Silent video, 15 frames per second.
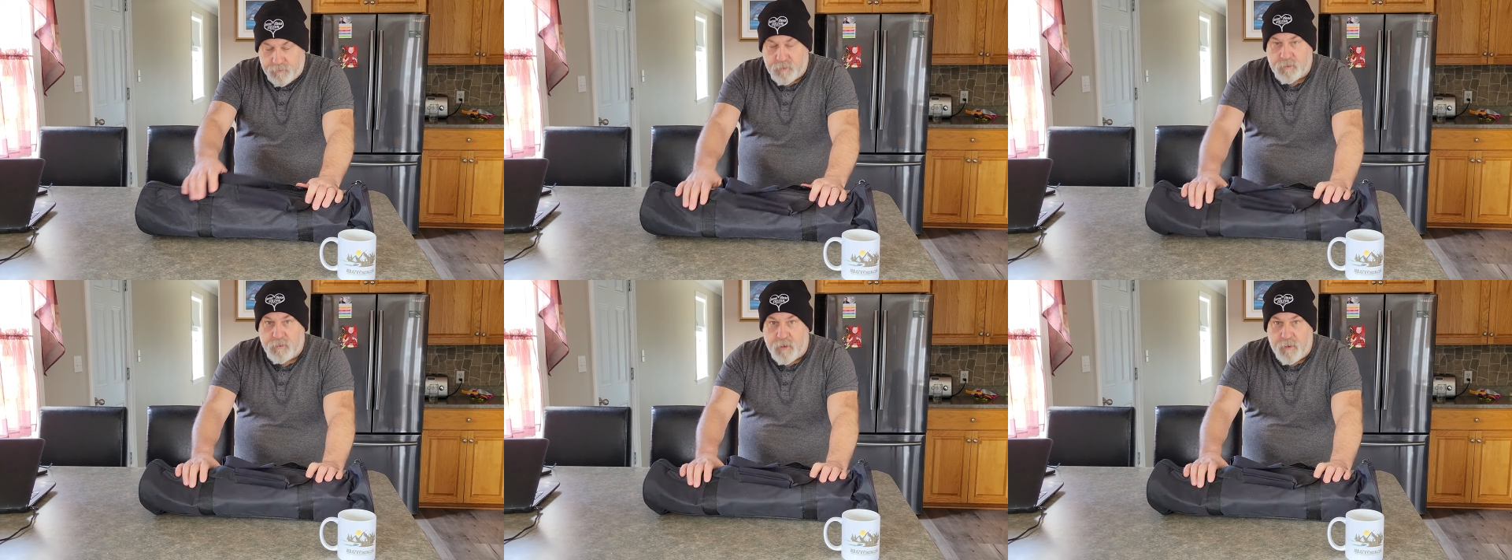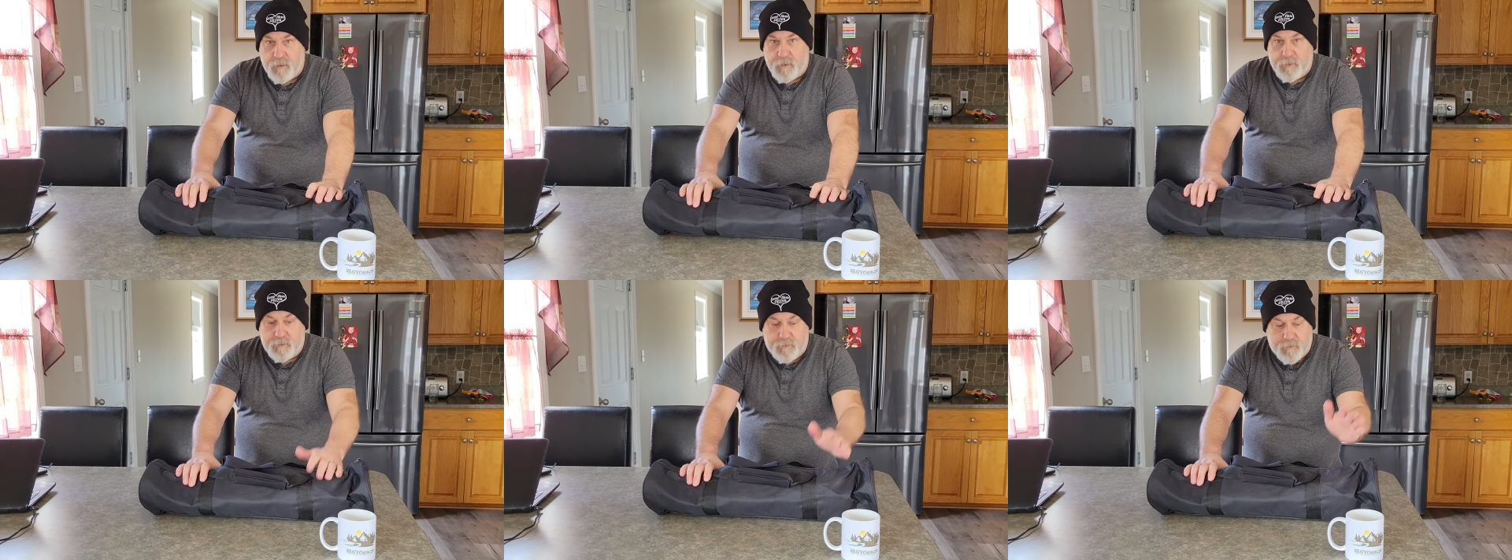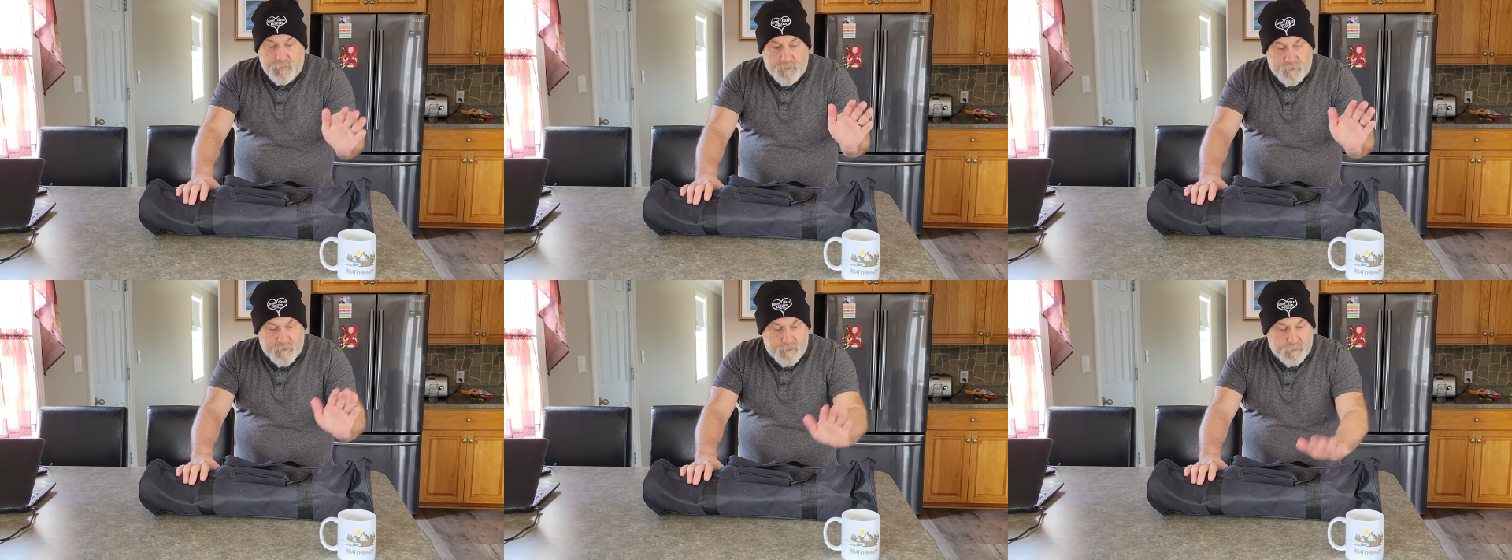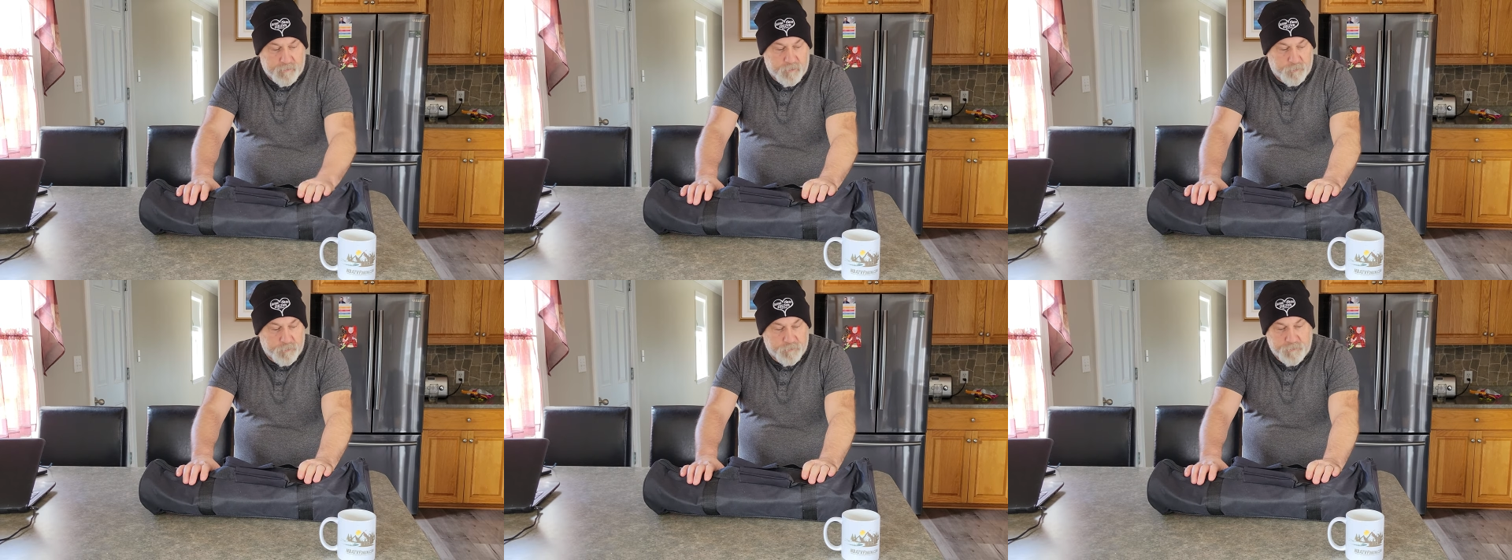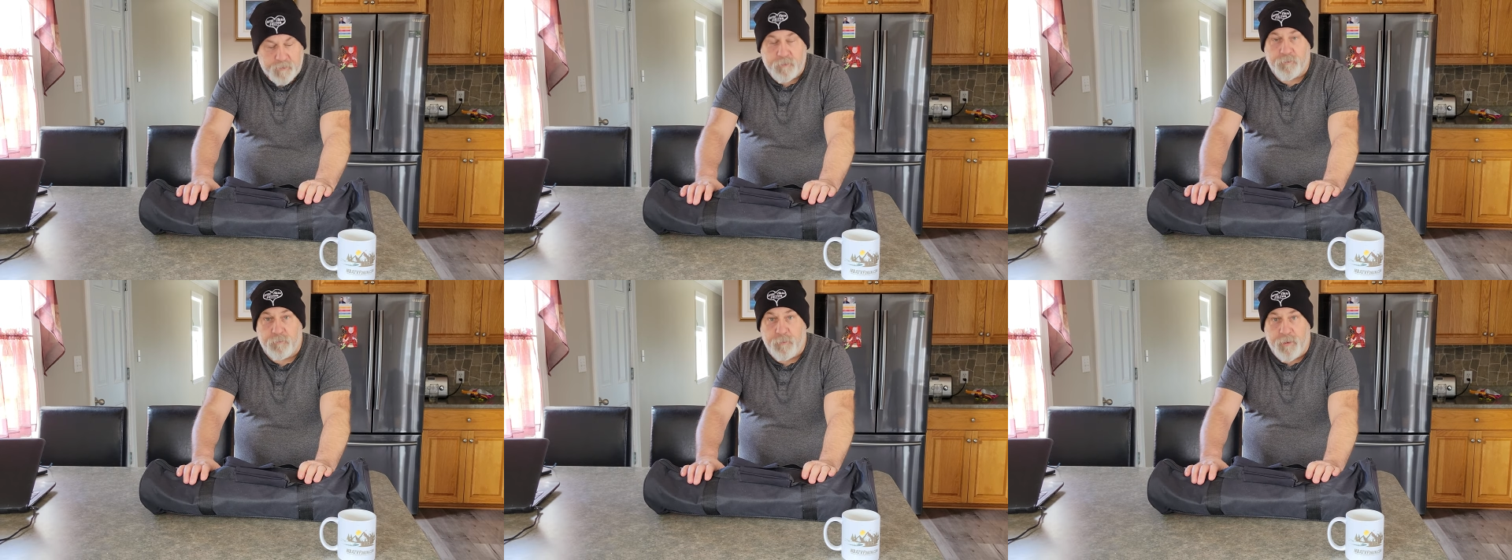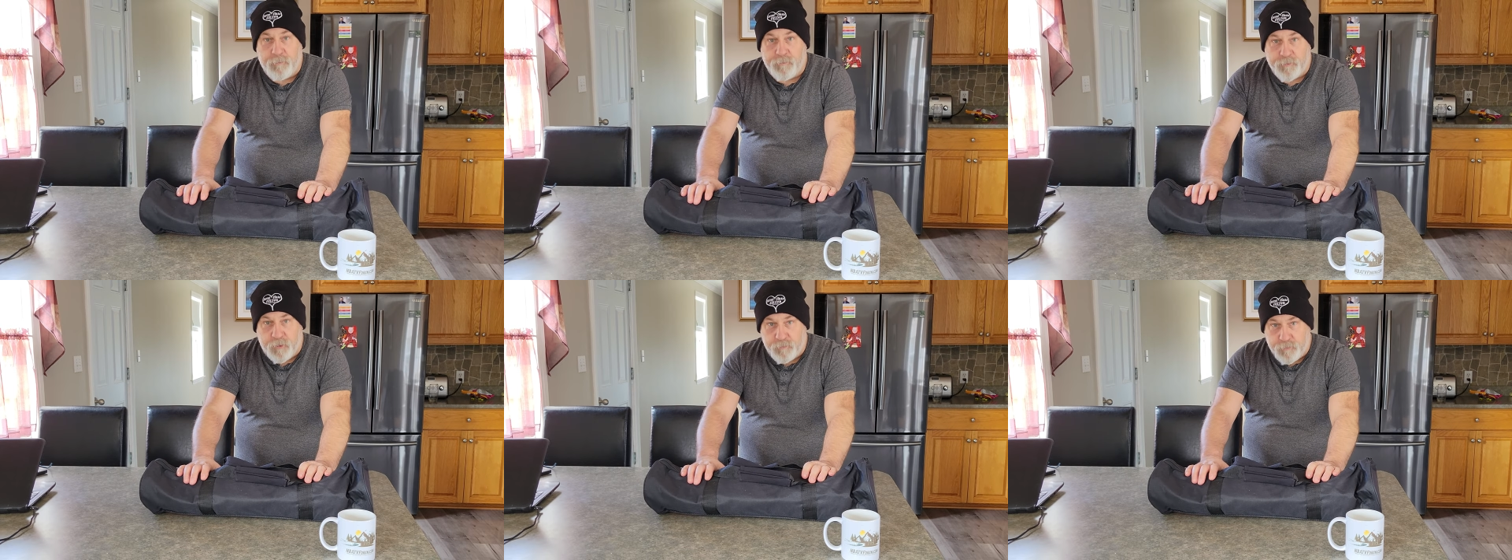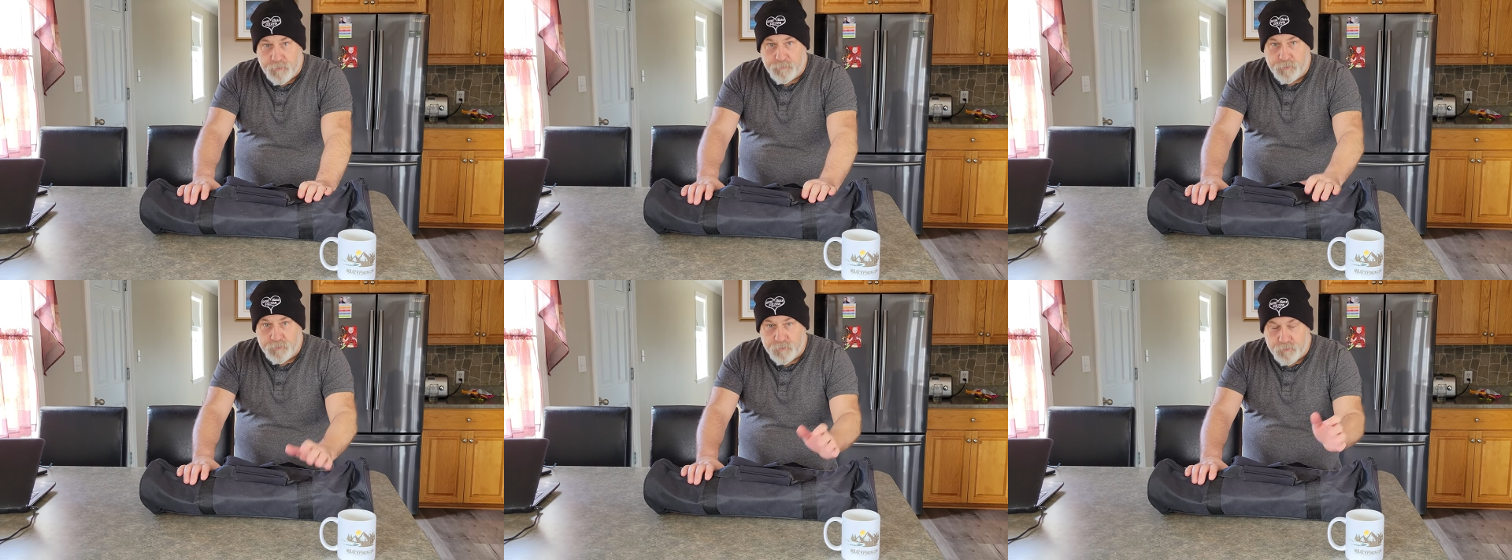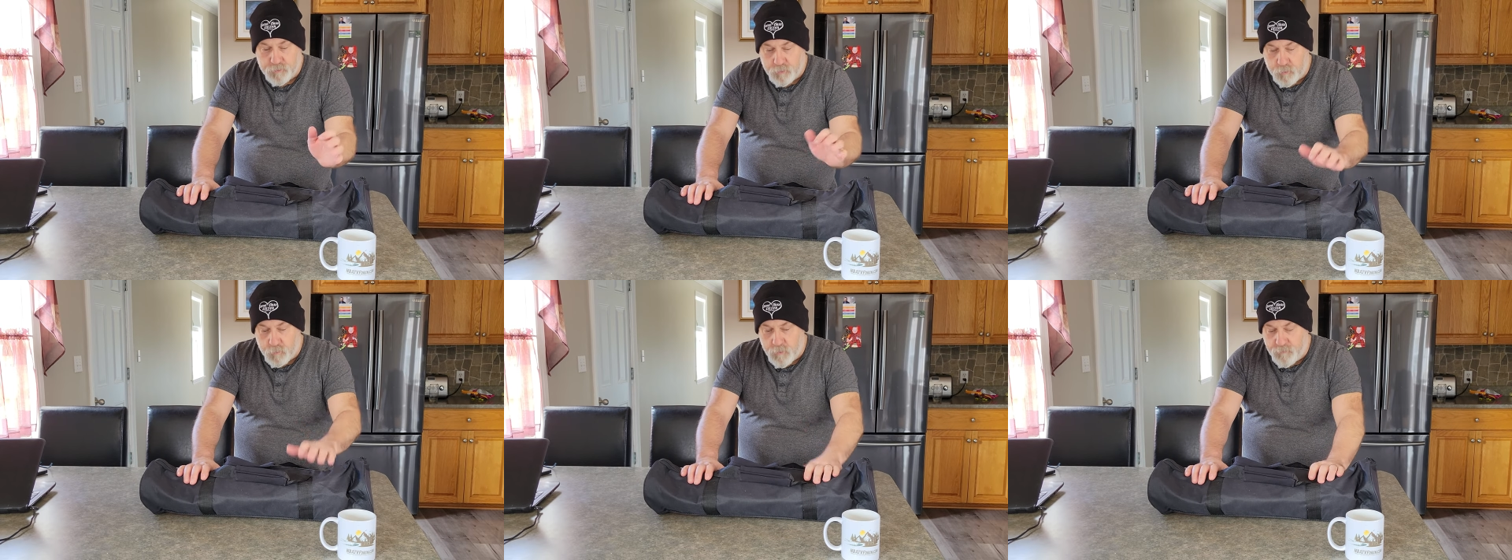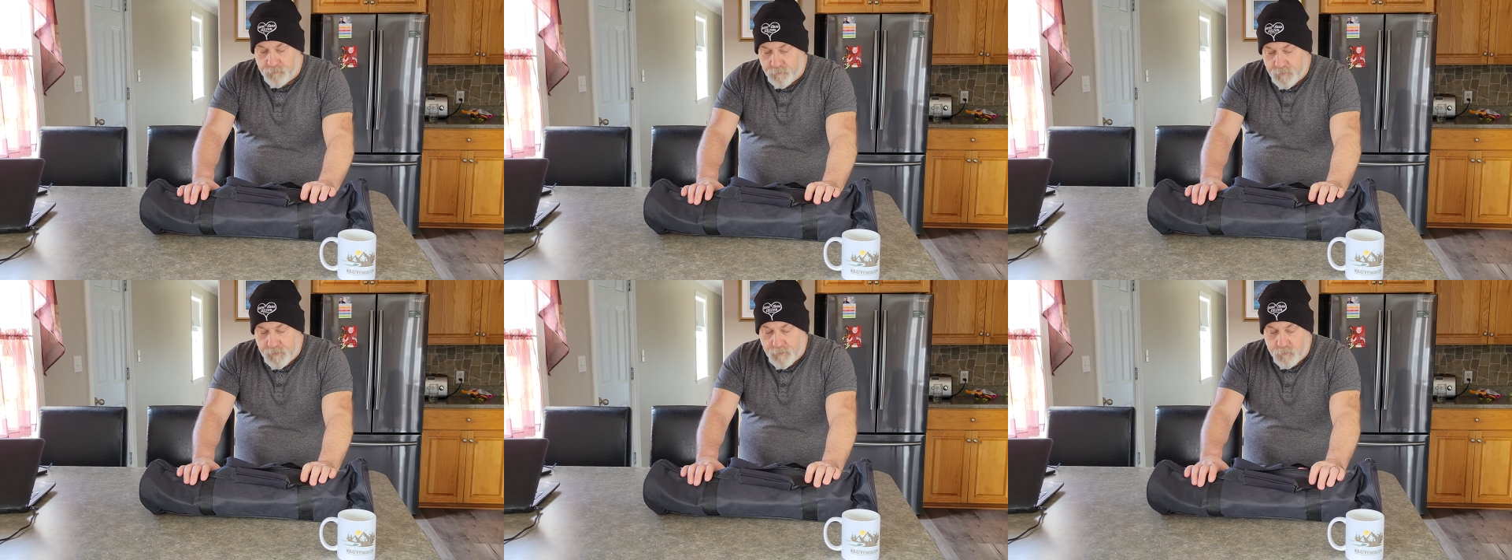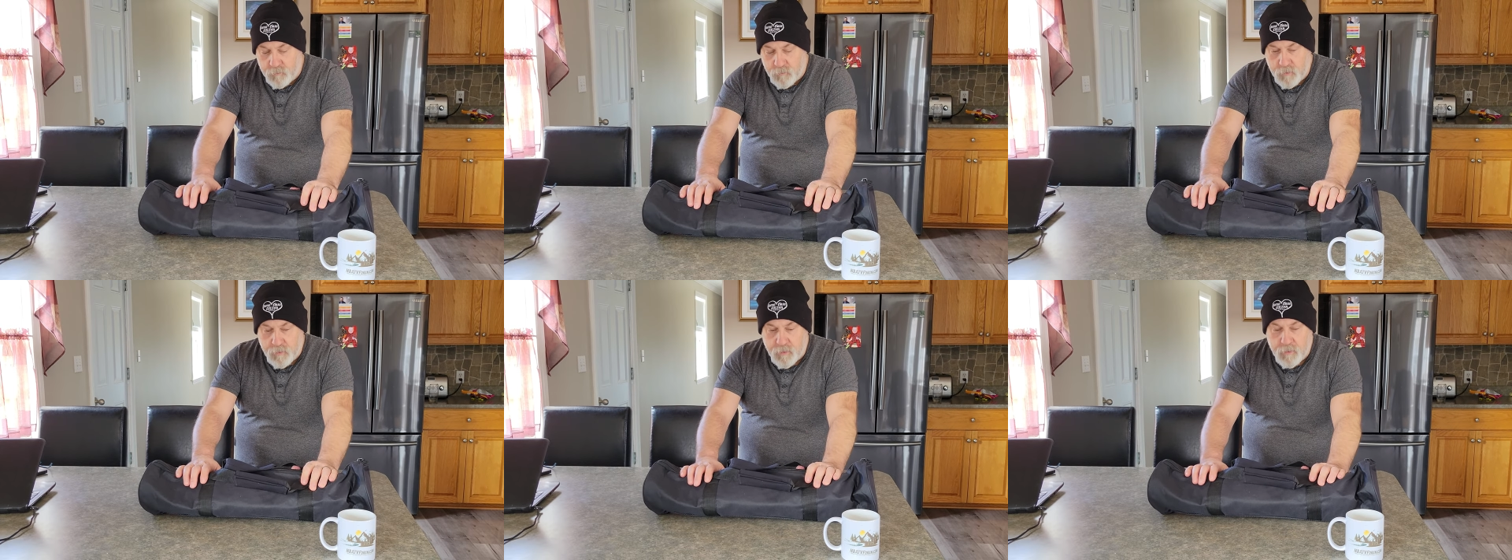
just got a couple of things from Amazon, but I'm just going to show one for now.